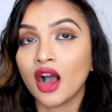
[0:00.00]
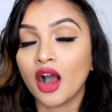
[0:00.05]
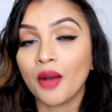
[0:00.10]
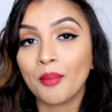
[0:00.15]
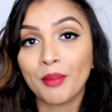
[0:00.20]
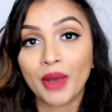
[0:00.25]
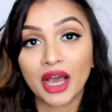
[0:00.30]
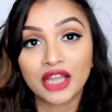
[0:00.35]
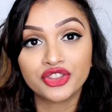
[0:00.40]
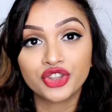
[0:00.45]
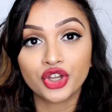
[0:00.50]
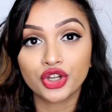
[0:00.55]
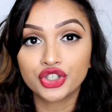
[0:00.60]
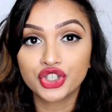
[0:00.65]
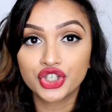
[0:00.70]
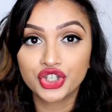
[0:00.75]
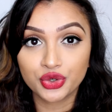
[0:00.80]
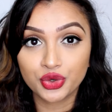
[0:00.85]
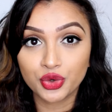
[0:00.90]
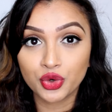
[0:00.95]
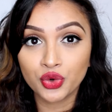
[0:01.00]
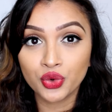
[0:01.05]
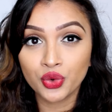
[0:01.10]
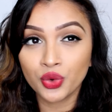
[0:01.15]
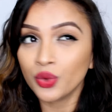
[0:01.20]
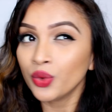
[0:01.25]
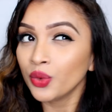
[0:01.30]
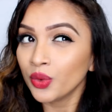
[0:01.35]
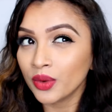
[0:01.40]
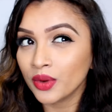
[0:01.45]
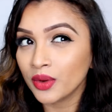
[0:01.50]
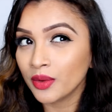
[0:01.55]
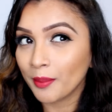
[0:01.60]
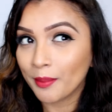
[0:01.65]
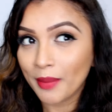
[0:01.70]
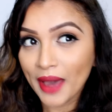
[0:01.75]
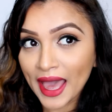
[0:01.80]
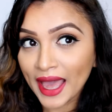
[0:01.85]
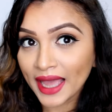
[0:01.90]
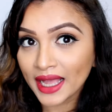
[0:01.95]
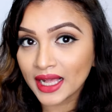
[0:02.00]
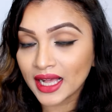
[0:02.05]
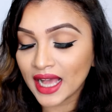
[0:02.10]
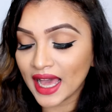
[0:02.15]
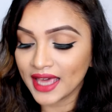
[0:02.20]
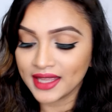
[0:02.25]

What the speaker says: a month or two back,